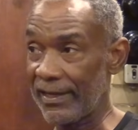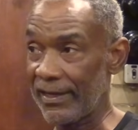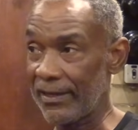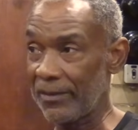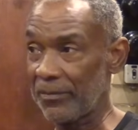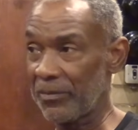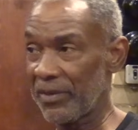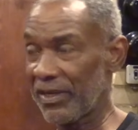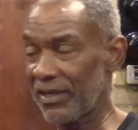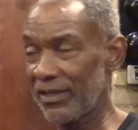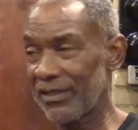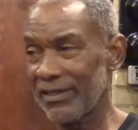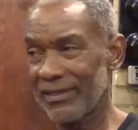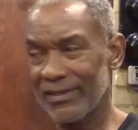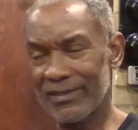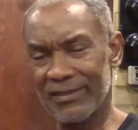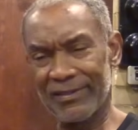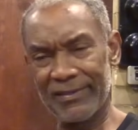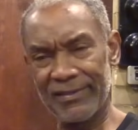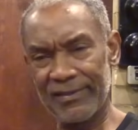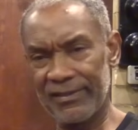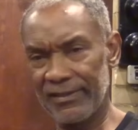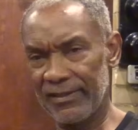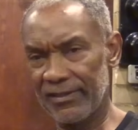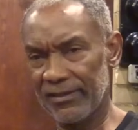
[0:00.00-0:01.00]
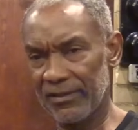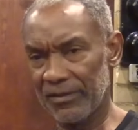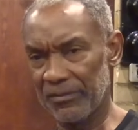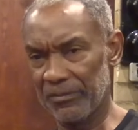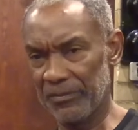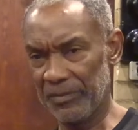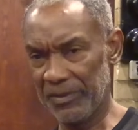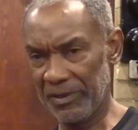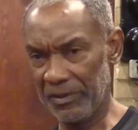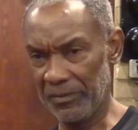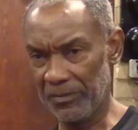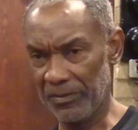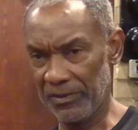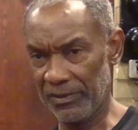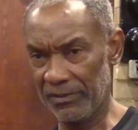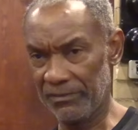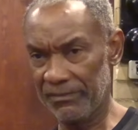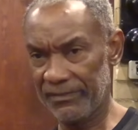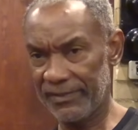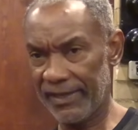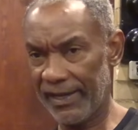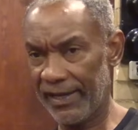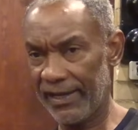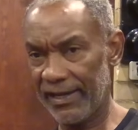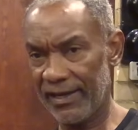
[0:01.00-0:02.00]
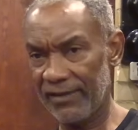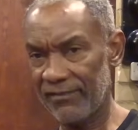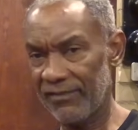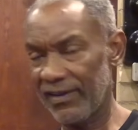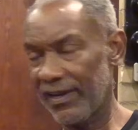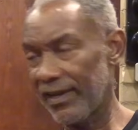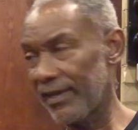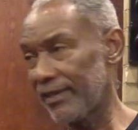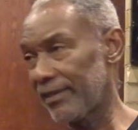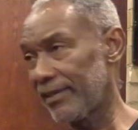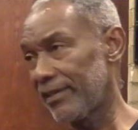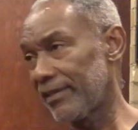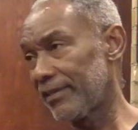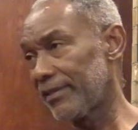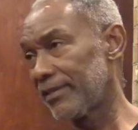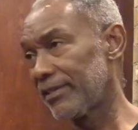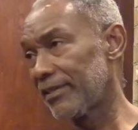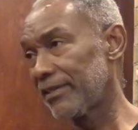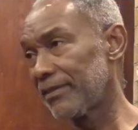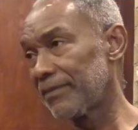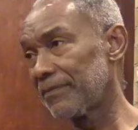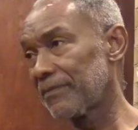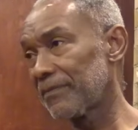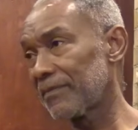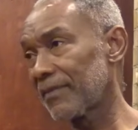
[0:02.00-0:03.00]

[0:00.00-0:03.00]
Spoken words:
Because, people take advantage,